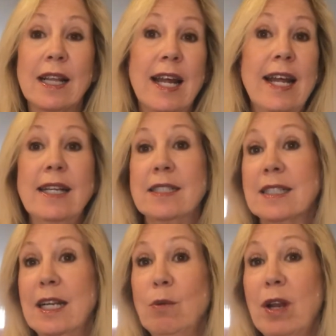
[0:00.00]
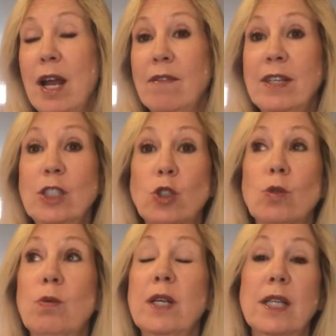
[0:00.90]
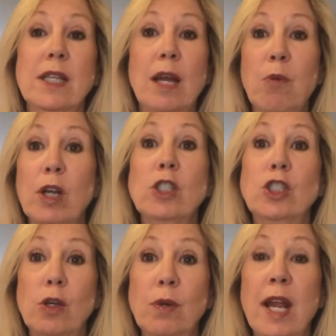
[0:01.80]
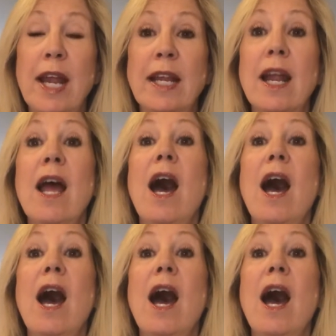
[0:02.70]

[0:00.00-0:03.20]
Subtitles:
Hey, does anyone have any jewelry that they want to donate?